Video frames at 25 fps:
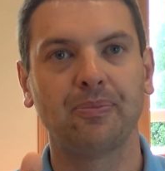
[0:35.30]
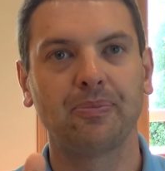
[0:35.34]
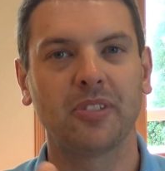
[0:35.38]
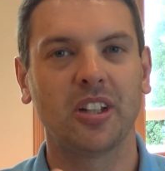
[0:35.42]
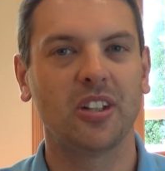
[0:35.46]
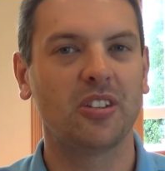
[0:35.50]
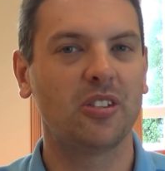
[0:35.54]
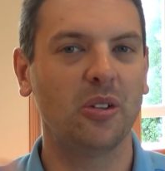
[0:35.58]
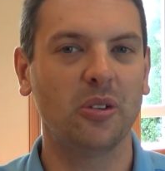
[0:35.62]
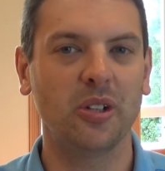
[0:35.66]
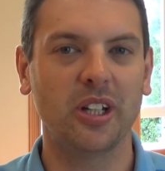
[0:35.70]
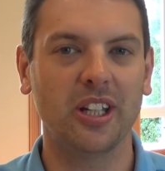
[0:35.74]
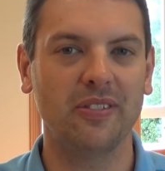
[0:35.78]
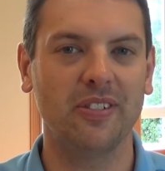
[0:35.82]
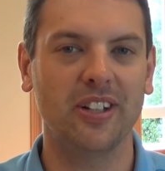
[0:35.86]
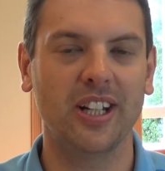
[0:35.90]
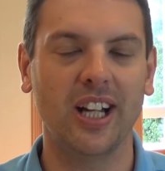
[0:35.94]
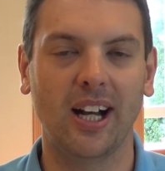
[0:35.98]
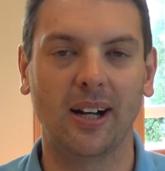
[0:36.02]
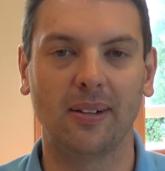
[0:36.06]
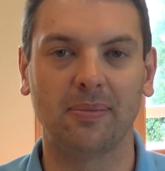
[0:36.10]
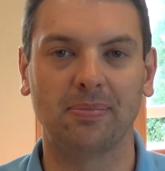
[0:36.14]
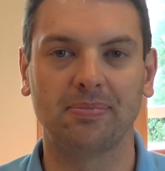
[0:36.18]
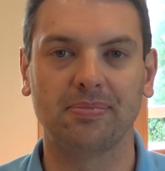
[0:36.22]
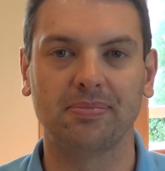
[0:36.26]
is don't give it
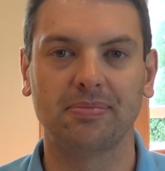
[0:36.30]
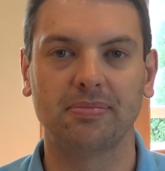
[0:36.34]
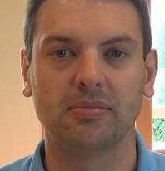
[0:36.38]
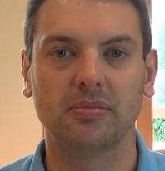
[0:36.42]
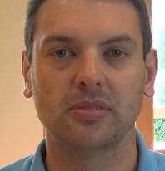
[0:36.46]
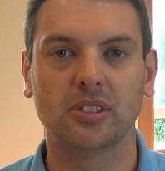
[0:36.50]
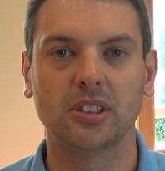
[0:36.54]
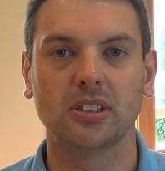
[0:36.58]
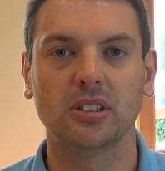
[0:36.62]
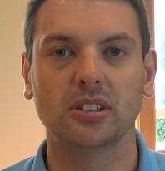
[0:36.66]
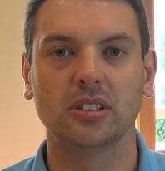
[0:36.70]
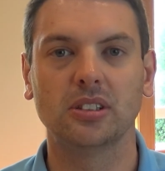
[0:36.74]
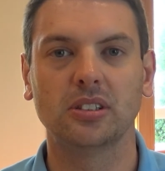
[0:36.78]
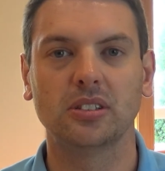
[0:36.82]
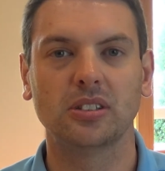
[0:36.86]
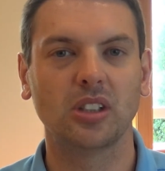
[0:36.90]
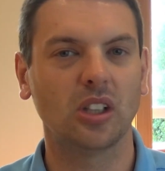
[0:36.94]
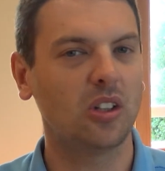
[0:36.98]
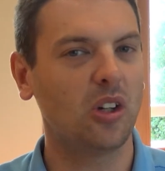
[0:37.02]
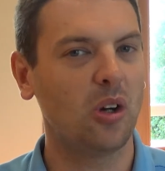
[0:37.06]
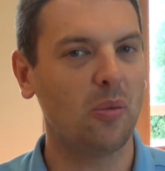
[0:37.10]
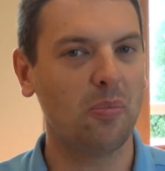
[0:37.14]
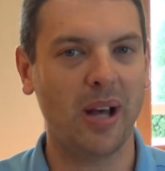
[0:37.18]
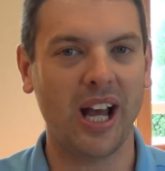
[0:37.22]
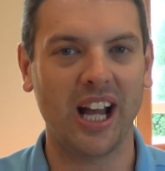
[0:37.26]
up.
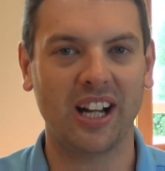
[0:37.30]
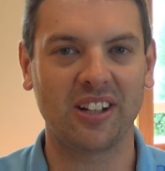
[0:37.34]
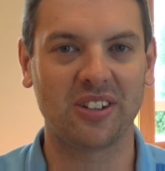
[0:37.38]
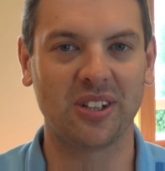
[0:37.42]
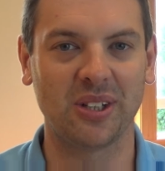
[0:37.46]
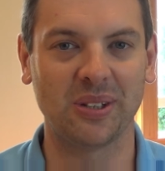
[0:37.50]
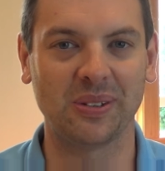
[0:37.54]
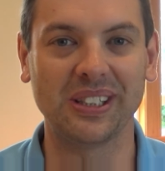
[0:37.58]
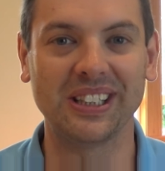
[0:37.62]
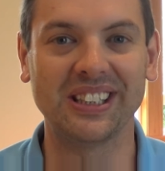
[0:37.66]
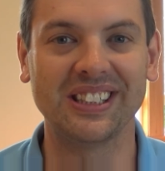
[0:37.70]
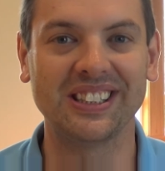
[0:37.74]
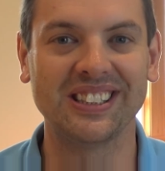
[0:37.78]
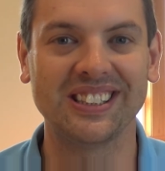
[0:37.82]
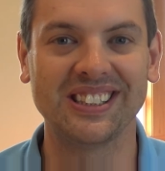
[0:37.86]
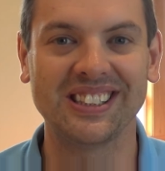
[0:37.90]
Don't go back to it.